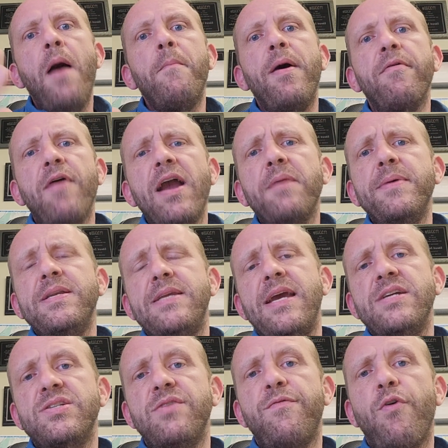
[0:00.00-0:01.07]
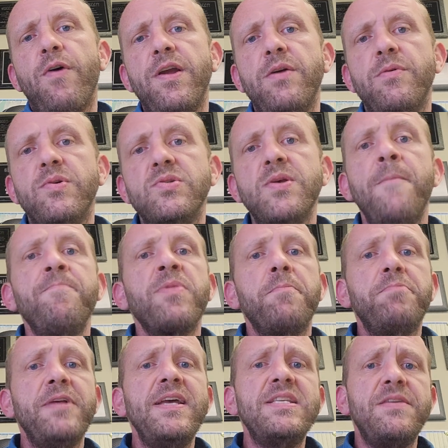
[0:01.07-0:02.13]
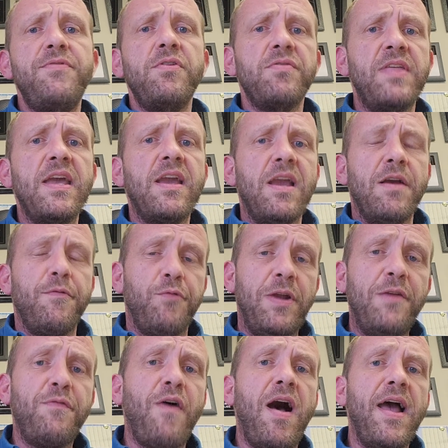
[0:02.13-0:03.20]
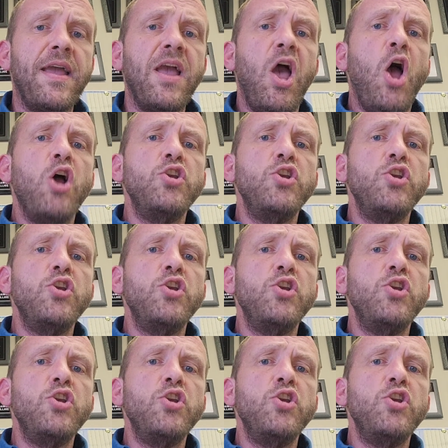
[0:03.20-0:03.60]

My recommendation for you is please, if you're thinking of refining,